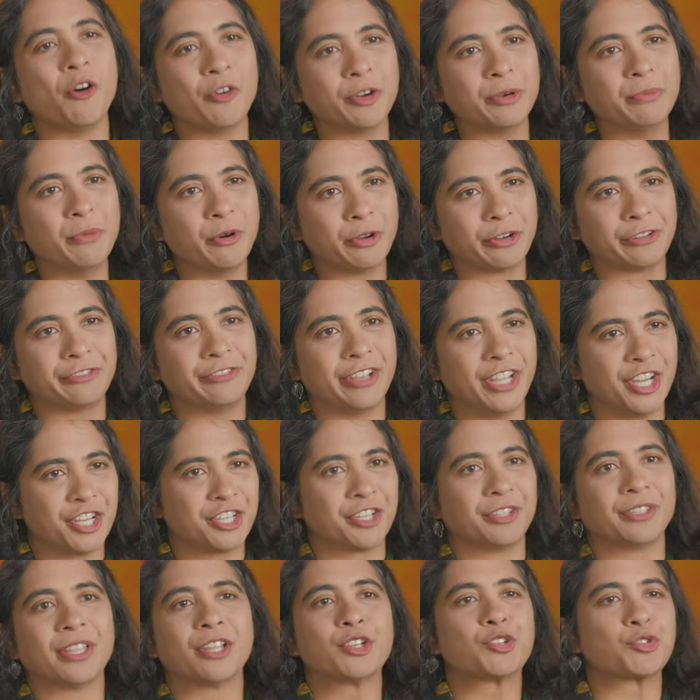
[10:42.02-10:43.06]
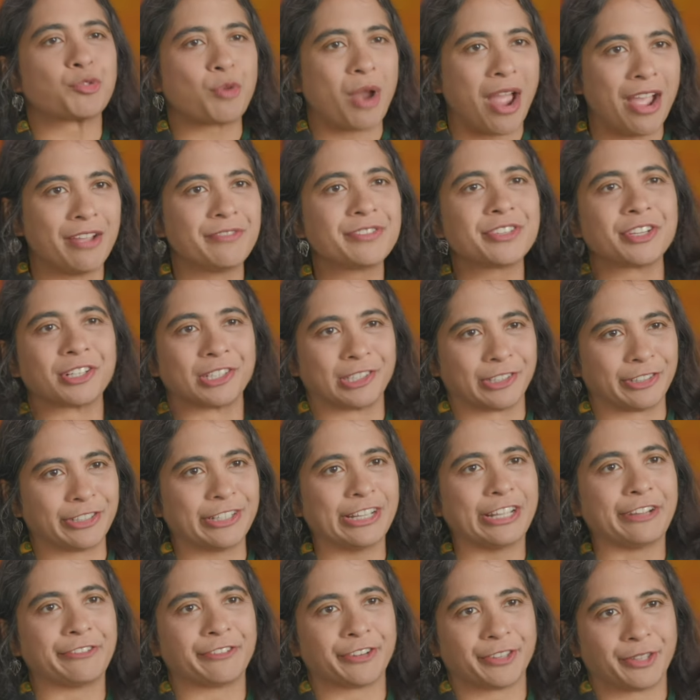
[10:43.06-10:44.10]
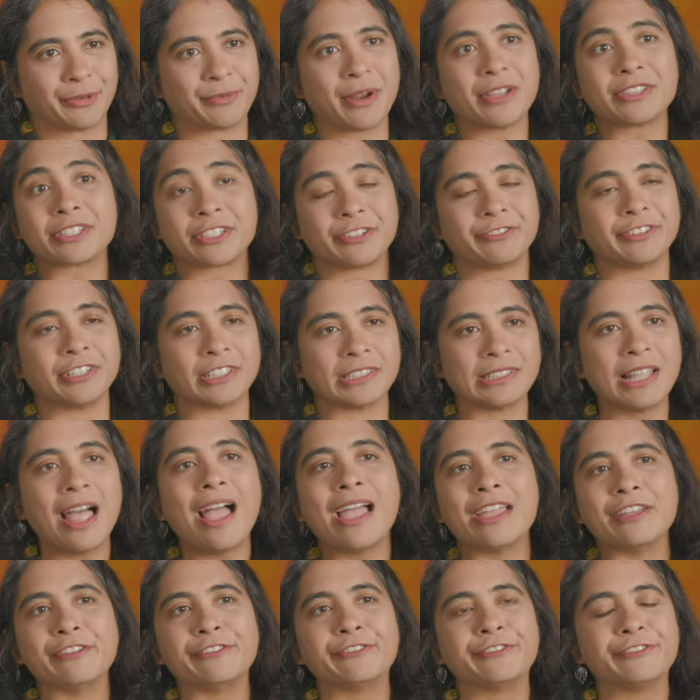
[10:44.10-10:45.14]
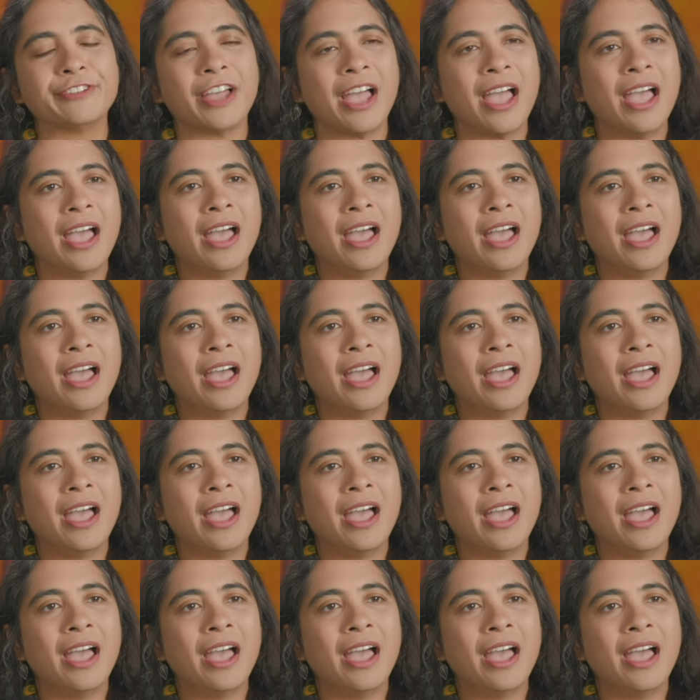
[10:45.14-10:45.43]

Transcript: own motivation that drives your learning for the rest of your life.